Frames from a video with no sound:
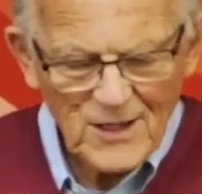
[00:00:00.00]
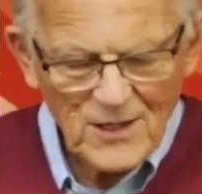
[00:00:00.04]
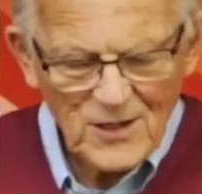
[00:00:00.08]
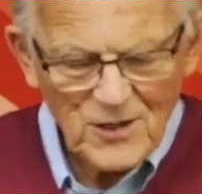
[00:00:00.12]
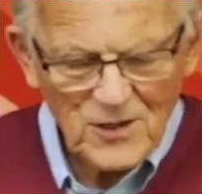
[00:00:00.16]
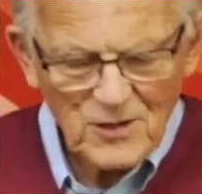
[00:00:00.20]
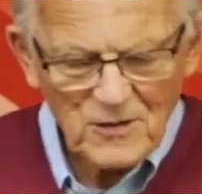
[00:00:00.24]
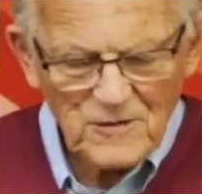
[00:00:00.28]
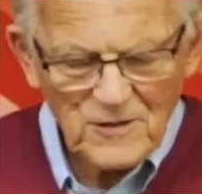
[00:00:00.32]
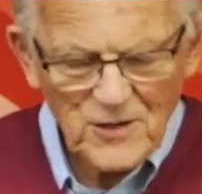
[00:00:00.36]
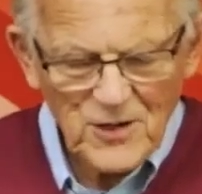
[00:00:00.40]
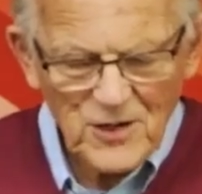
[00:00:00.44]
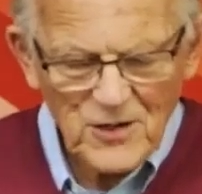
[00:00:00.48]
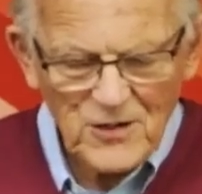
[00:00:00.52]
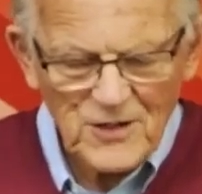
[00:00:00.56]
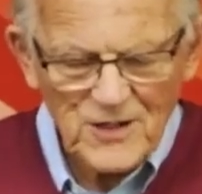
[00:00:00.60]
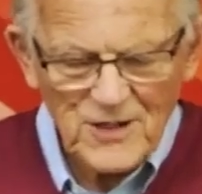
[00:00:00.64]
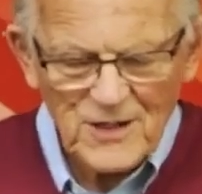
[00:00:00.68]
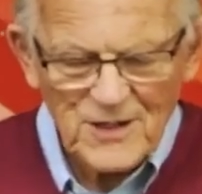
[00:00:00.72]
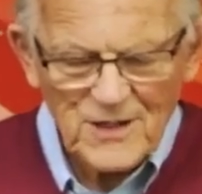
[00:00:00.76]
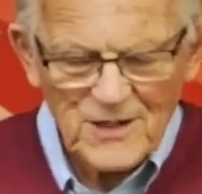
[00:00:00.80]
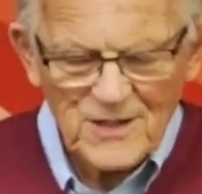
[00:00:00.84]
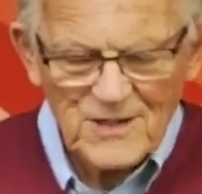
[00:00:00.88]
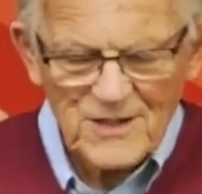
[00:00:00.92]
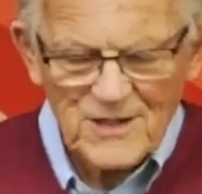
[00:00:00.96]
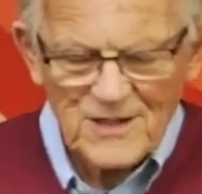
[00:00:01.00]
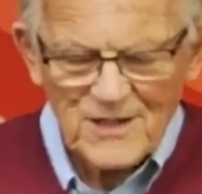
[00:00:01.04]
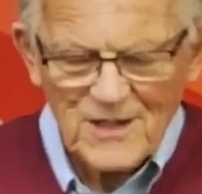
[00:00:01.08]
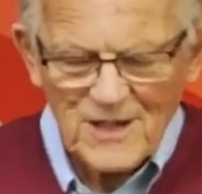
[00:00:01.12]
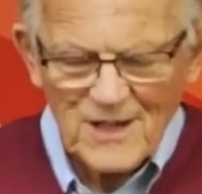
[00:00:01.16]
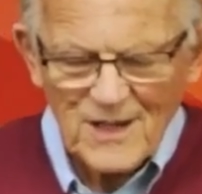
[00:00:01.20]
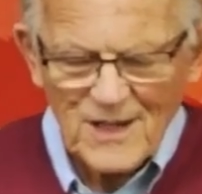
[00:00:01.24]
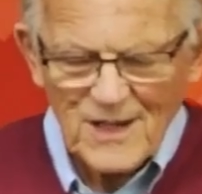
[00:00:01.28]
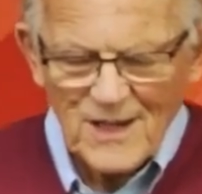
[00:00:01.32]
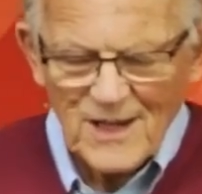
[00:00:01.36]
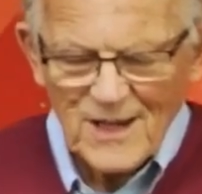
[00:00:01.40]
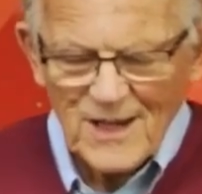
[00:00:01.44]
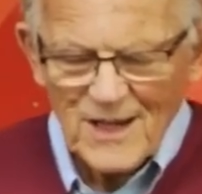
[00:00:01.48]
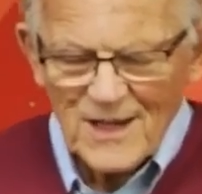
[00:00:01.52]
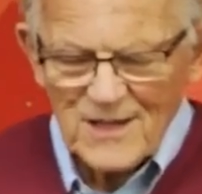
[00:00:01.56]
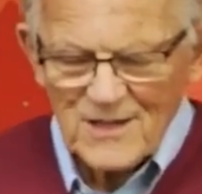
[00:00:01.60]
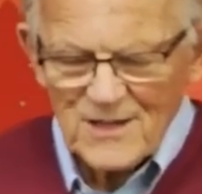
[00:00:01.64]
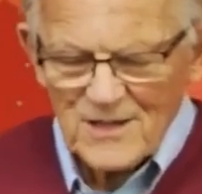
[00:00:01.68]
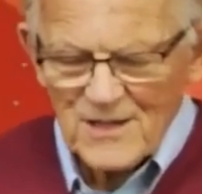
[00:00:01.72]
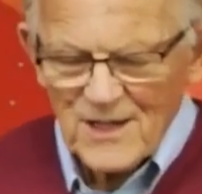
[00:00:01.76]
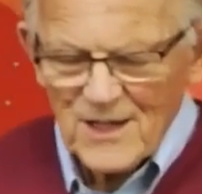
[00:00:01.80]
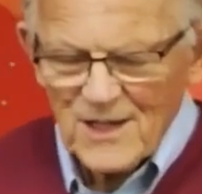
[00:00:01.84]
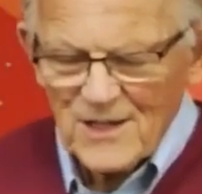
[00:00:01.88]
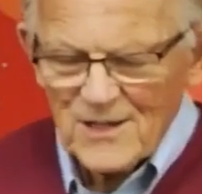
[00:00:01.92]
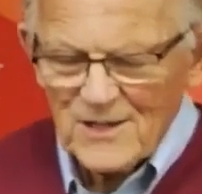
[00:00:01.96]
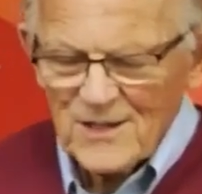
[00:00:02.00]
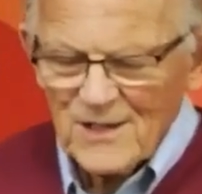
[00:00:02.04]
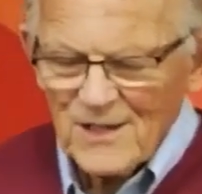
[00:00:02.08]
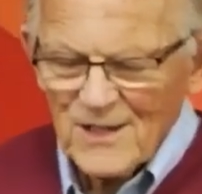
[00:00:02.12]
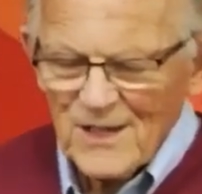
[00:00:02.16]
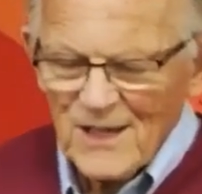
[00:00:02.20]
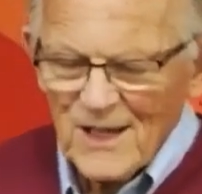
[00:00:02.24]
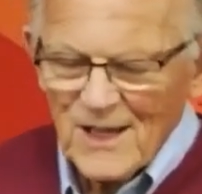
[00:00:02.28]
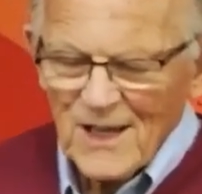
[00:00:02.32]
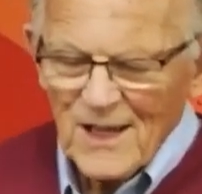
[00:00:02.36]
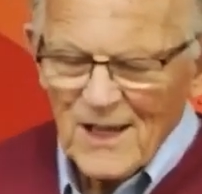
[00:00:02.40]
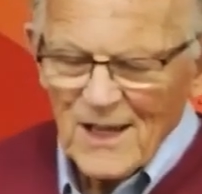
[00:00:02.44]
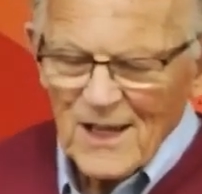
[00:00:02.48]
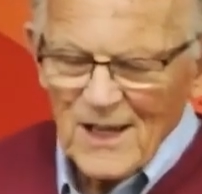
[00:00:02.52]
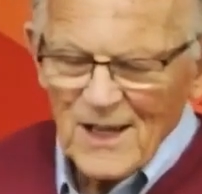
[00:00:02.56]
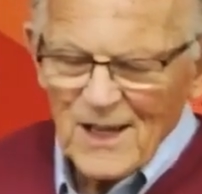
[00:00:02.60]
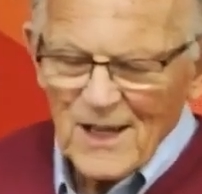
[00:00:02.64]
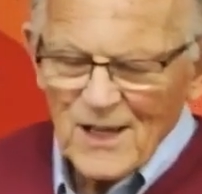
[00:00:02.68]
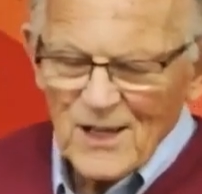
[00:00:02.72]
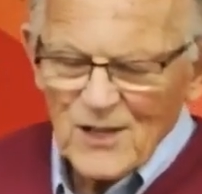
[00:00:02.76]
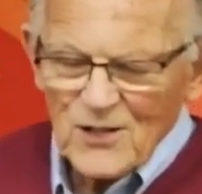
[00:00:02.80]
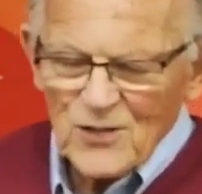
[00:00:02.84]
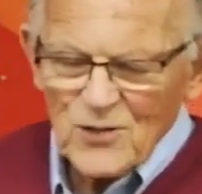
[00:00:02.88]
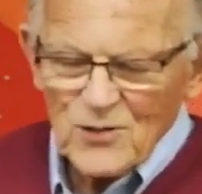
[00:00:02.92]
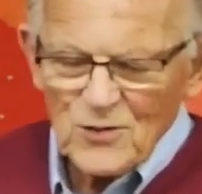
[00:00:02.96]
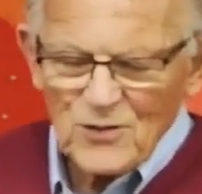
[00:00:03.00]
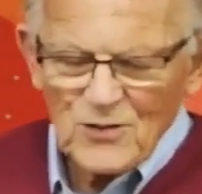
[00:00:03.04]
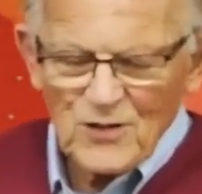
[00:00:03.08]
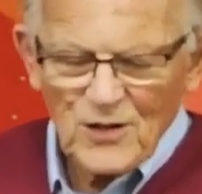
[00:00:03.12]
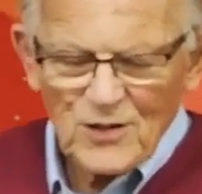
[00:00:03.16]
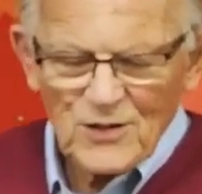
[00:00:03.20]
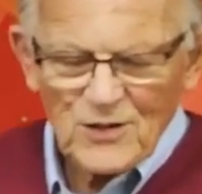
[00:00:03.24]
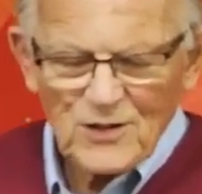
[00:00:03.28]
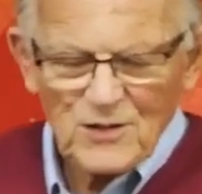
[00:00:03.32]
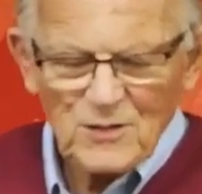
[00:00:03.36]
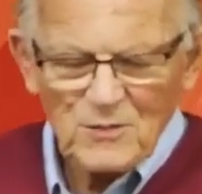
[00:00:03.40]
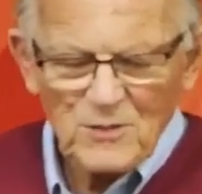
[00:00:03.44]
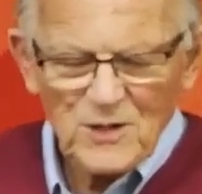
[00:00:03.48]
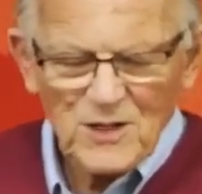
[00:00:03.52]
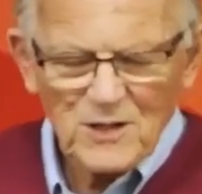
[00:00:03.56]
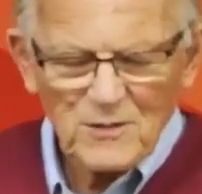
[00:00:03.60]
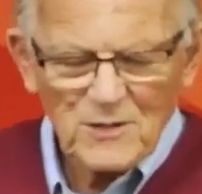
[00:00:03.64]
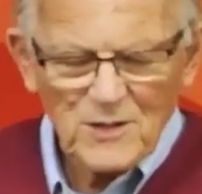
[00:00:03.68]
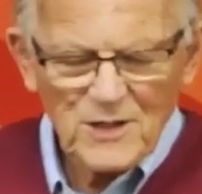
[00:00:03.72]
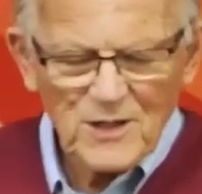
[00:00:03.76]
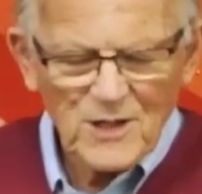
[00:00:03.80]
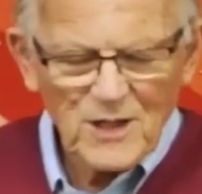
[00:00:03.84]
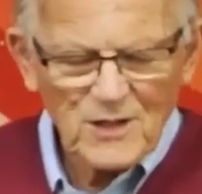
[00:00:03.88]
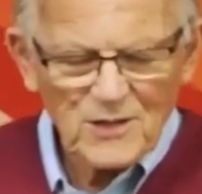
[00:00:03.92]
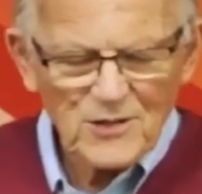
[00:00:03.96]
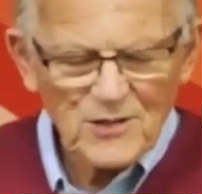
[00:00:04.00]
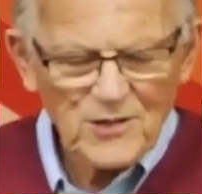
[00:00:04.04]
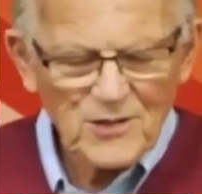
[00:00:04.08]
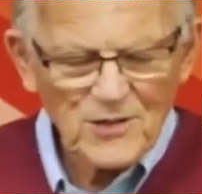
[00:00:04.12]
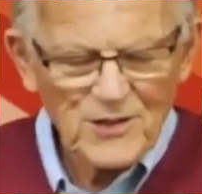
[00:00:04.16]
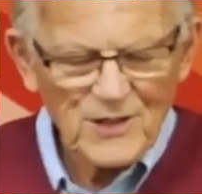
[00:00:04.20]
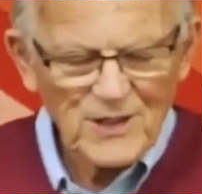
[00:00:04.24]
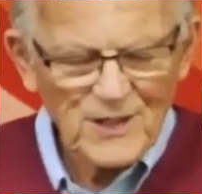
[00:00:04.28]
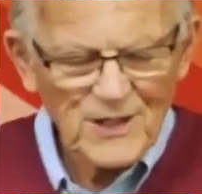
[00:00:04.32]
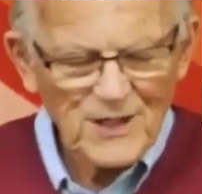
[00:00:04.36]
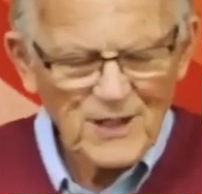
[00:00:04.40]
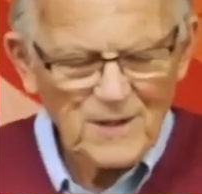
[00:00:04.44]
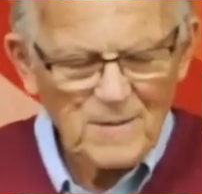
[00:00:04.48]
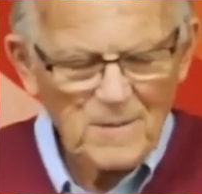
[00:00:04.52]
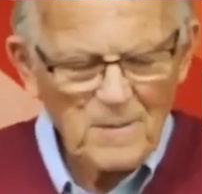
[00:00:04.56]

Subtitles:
You've heard it said, do not commit adultery,